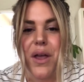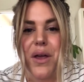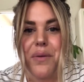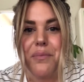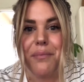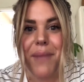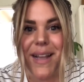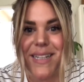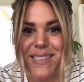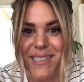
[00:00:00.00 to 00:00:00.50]

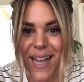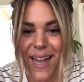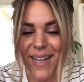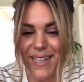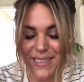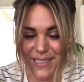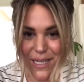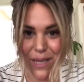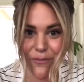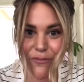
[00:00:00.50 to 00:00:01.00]
My
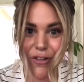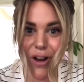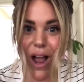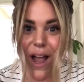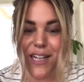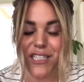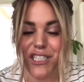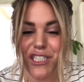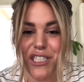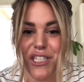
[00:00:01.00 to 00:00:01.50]
second tip for
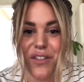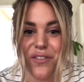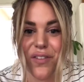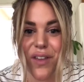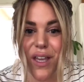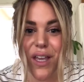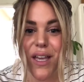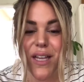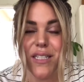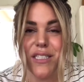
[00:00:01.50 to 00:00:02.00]

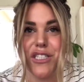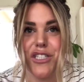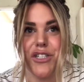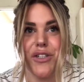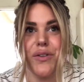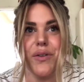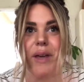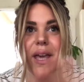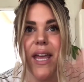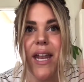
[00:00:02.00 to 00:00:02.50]
IGTV is
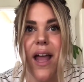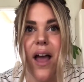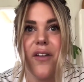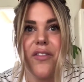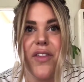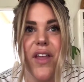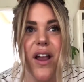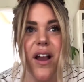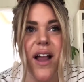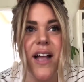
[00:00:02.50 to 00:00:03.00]
to get
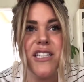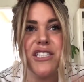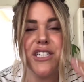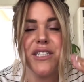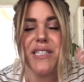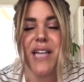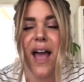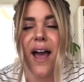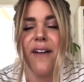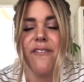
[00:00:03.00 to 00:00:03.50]
out there and
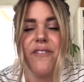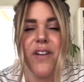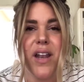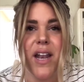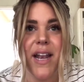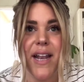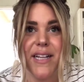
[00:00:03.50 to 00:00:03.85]
just have fun and